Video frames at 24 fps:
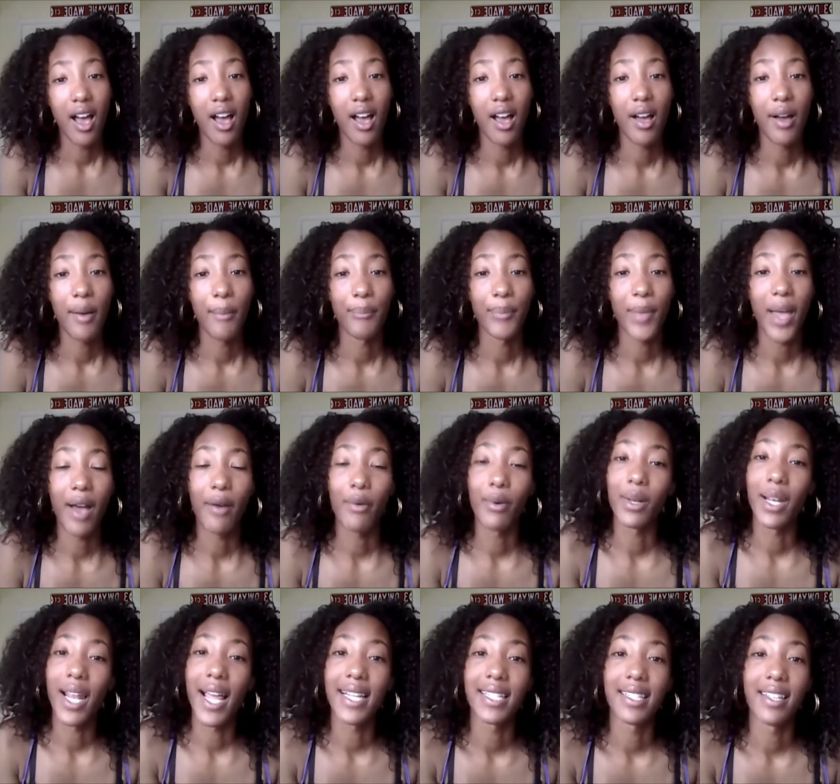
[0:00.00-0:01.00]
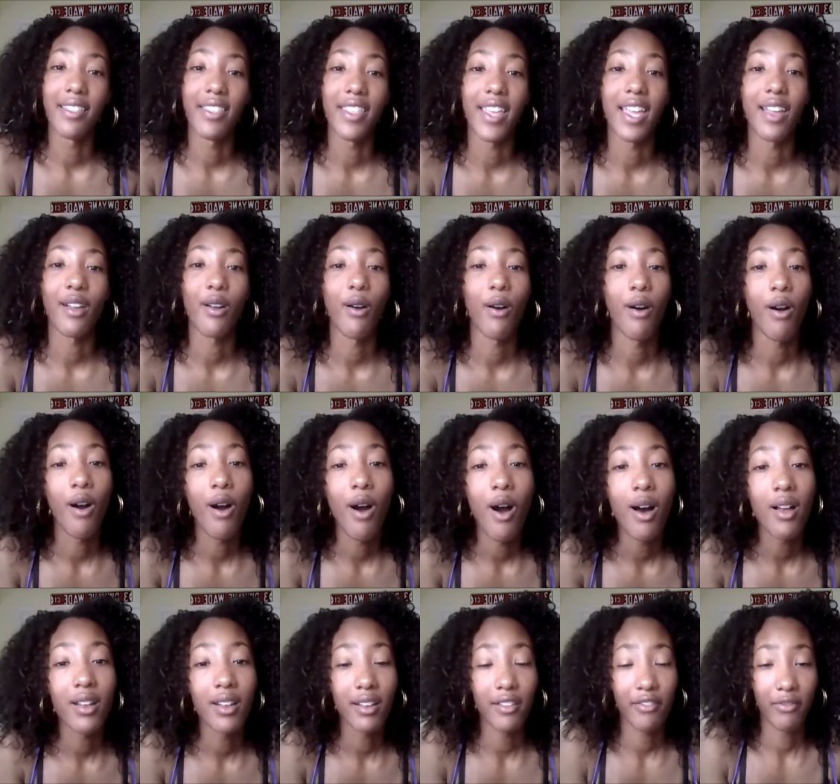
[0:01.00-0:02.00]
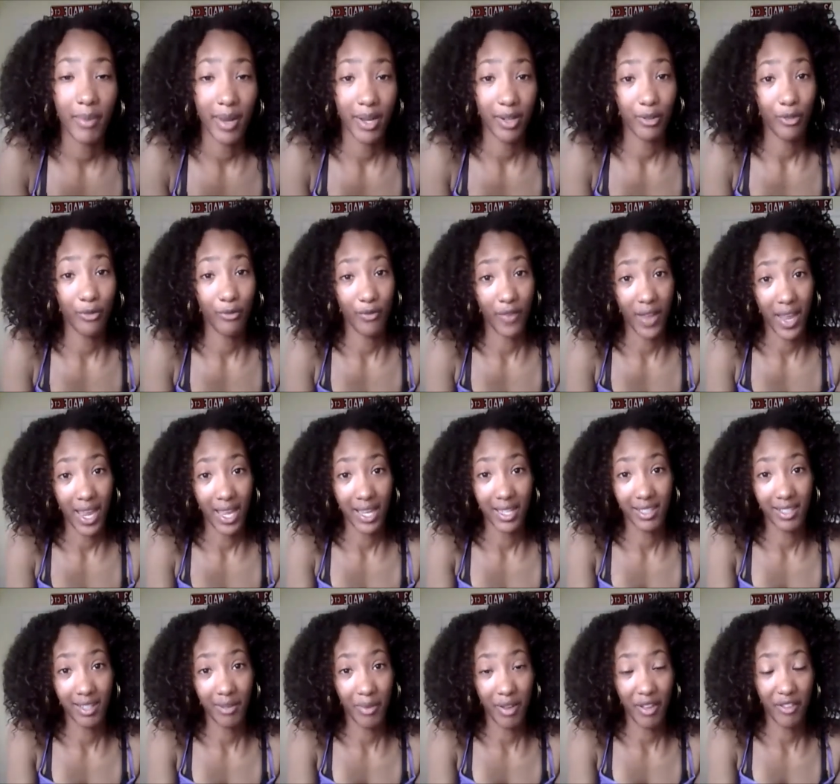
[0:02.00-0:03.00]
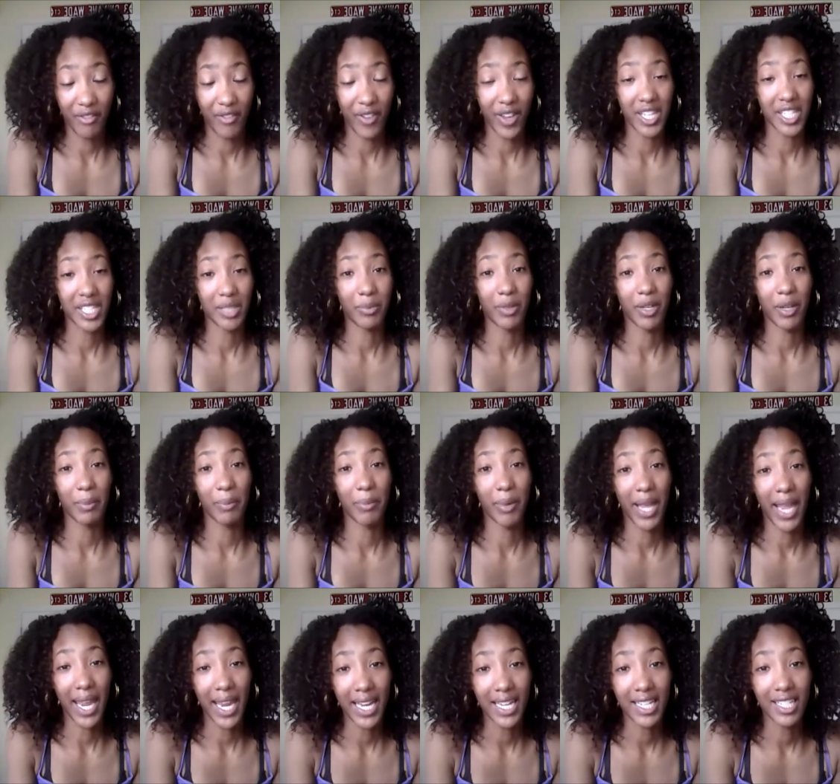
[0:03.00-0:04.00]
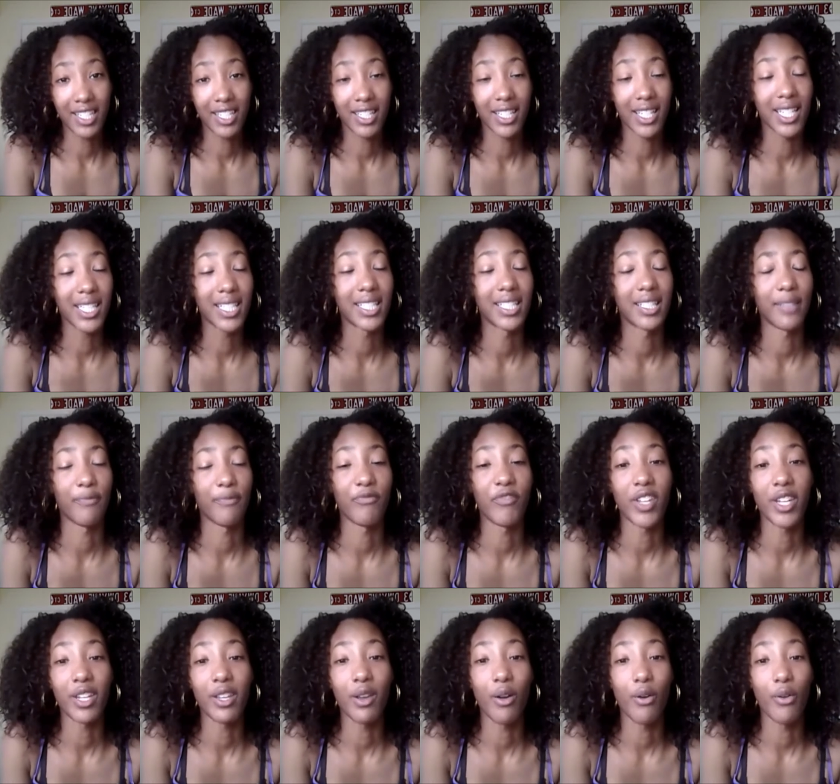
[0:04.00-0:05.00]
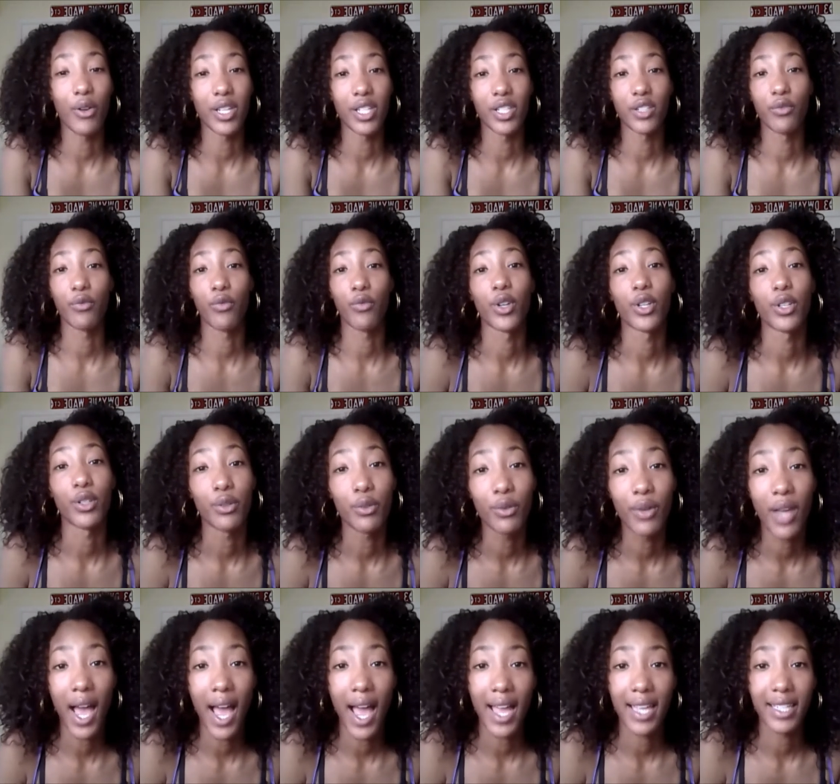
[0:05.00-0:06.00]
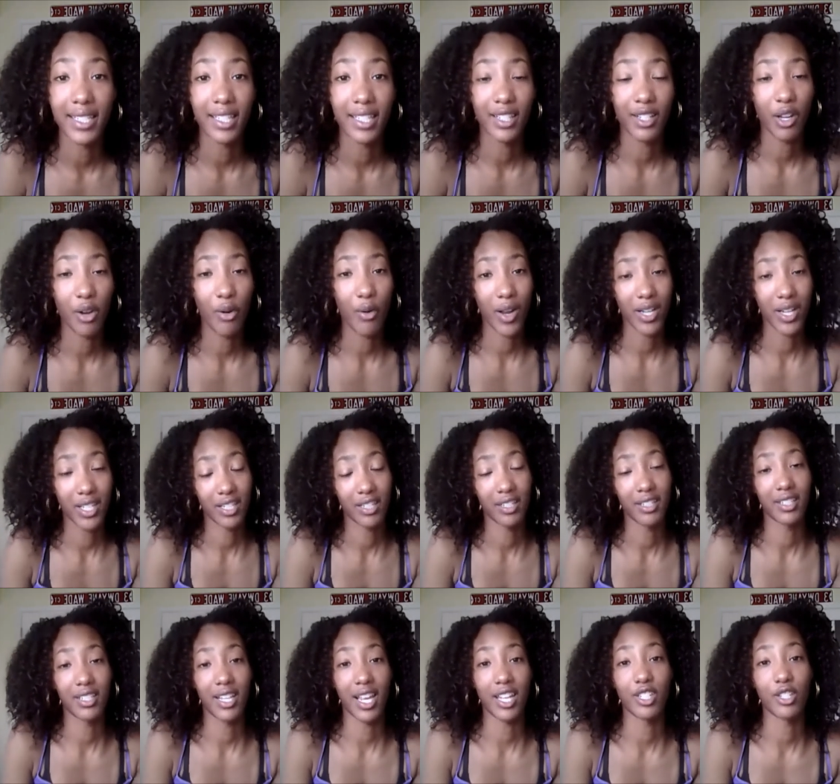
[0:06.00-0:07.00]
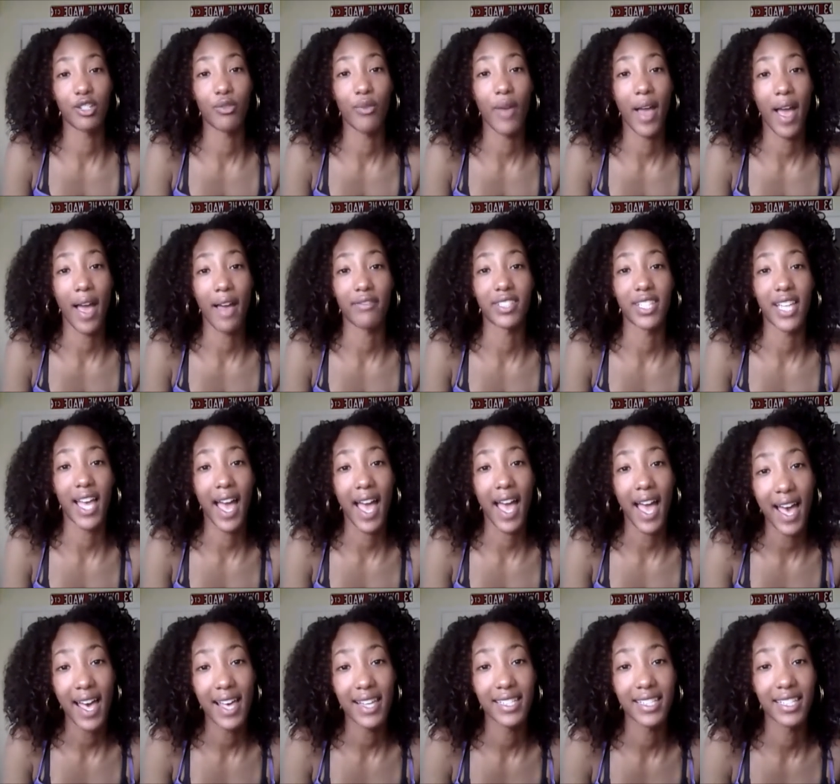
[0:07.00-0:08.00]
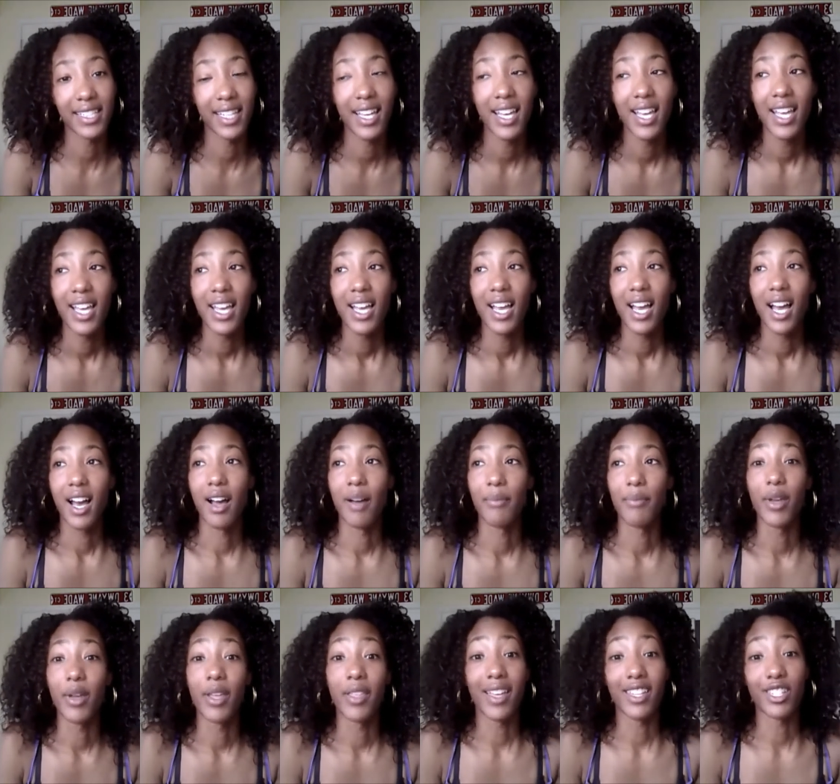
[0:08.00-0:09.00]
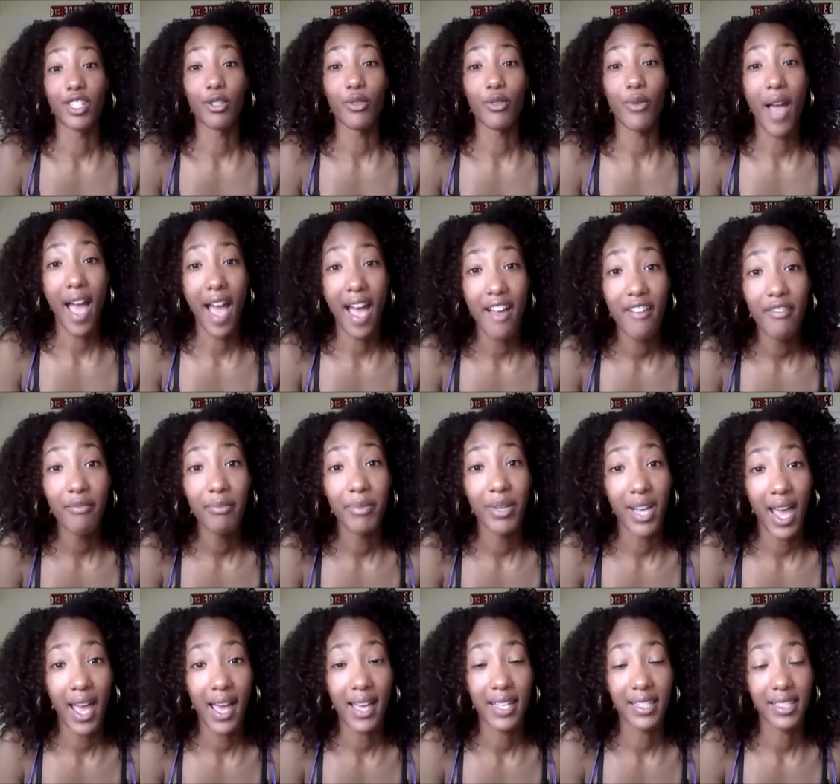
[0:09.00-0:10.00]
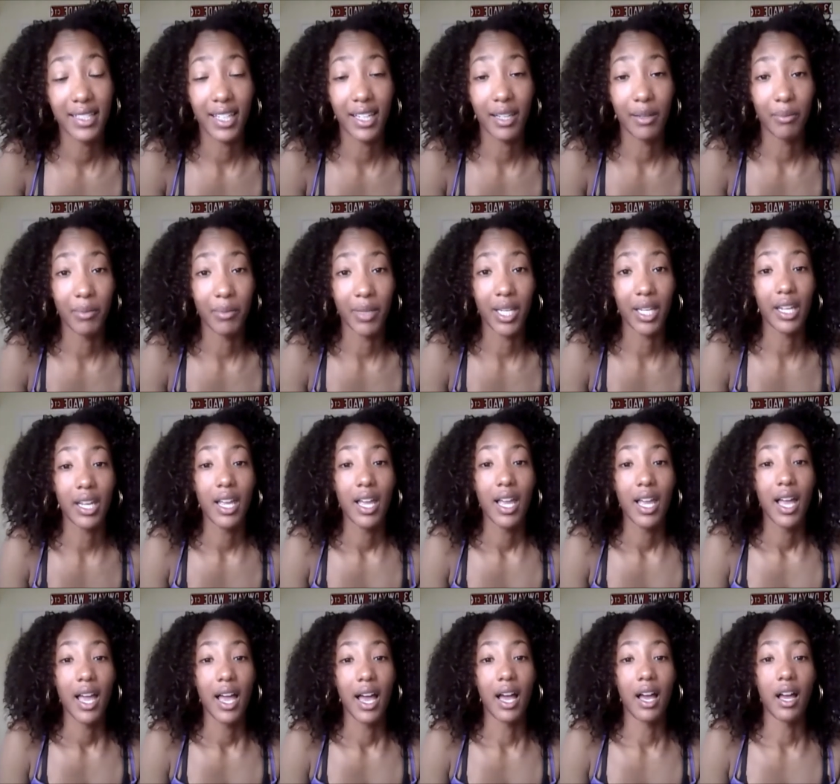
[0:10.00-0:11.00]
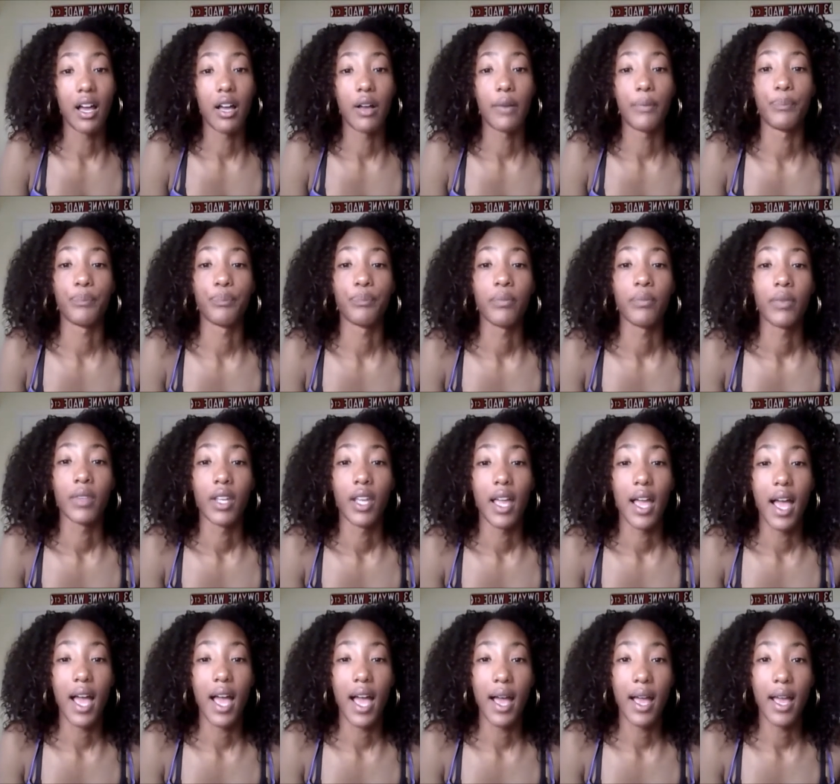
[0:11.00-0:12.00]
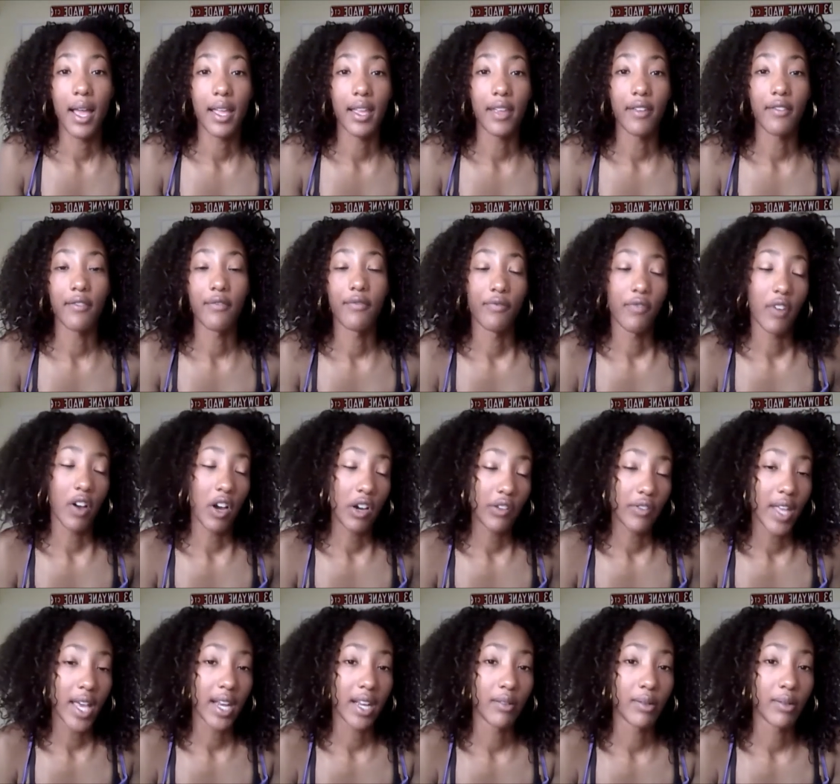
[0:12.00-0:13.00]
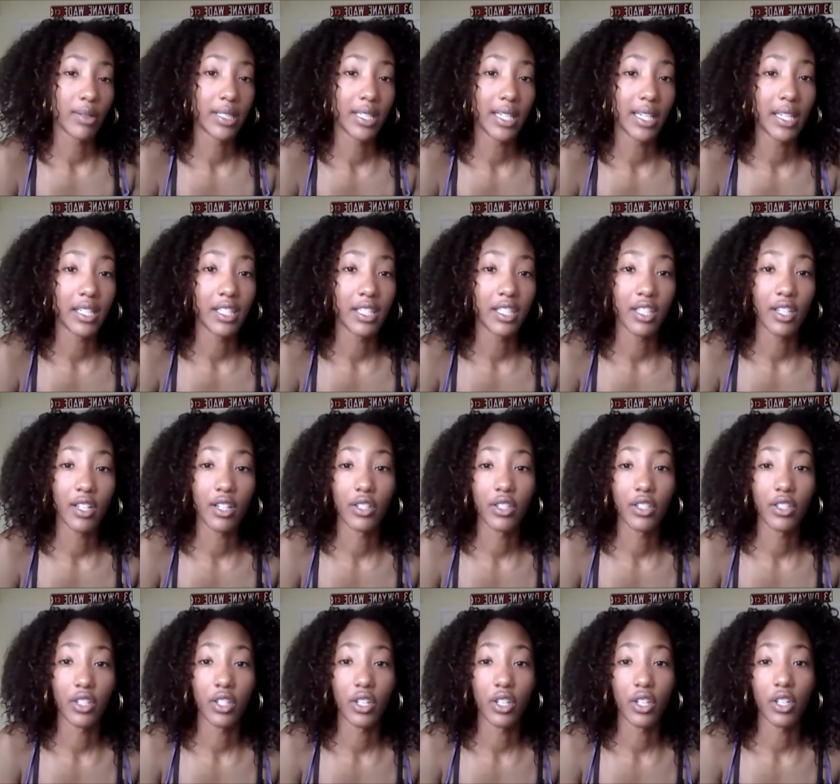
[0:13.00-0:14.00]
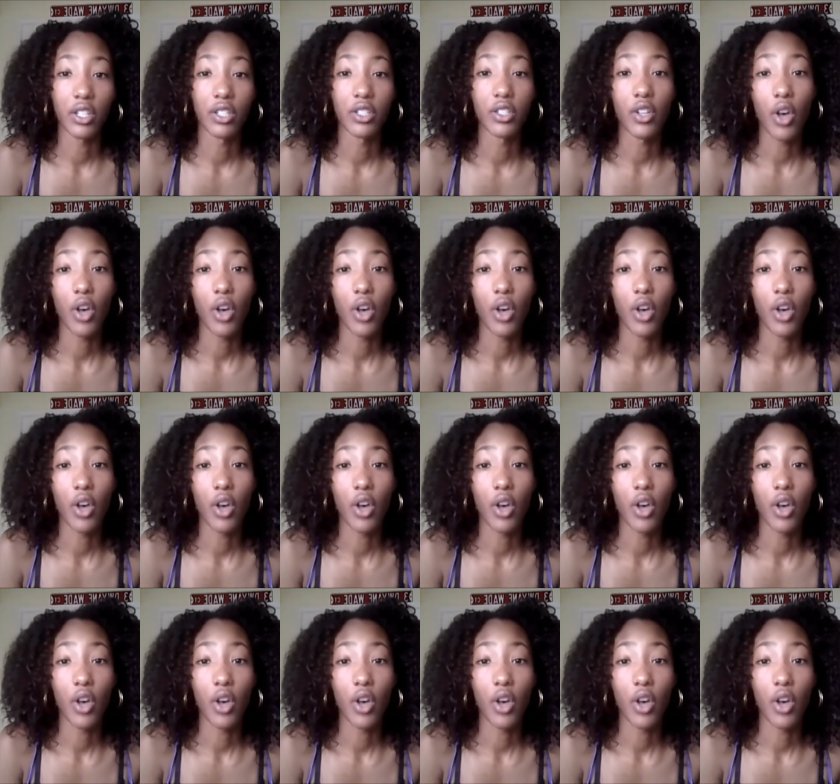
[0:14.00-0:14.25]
Um, I would like to thank all of my new fans on my Facebook page. This video is for you guys and the questions that you have to ask um, and that you have been asking me. Um, I thought that it was easier to